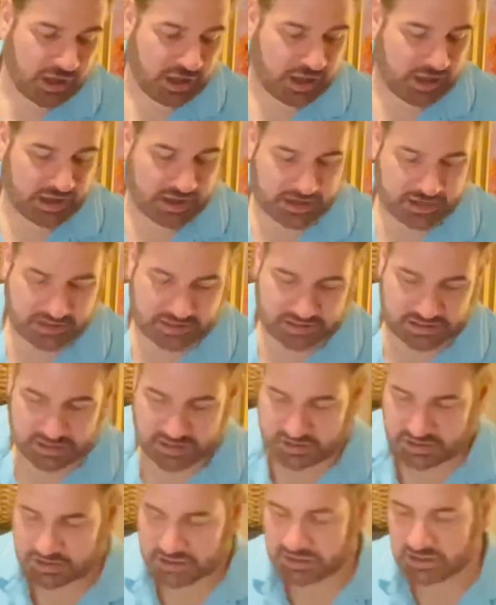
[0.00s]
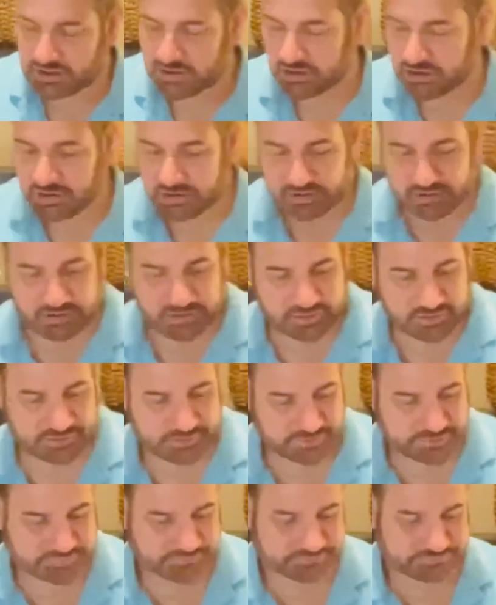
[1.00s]
And here
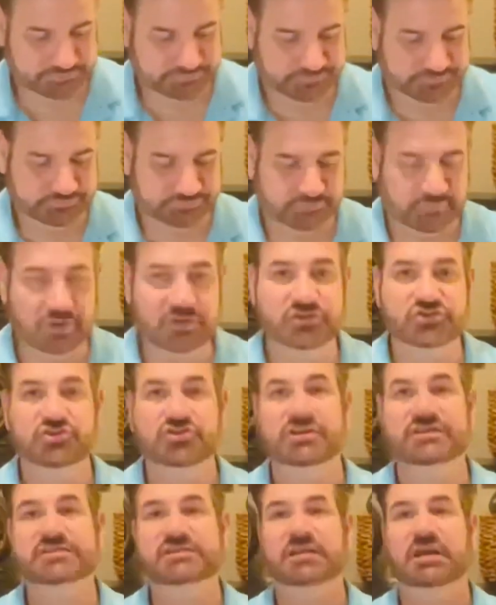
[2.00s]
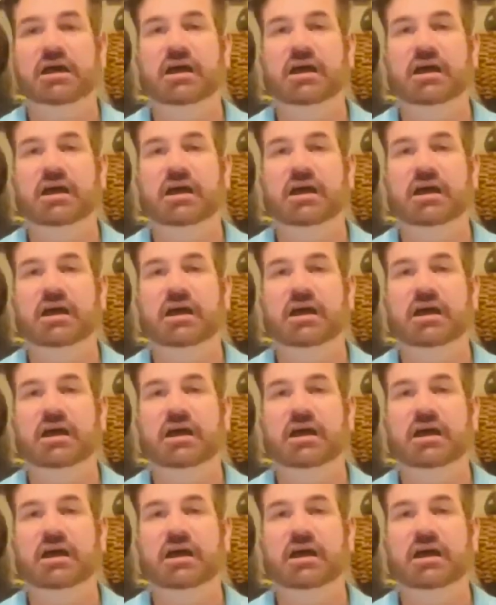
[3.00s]
is just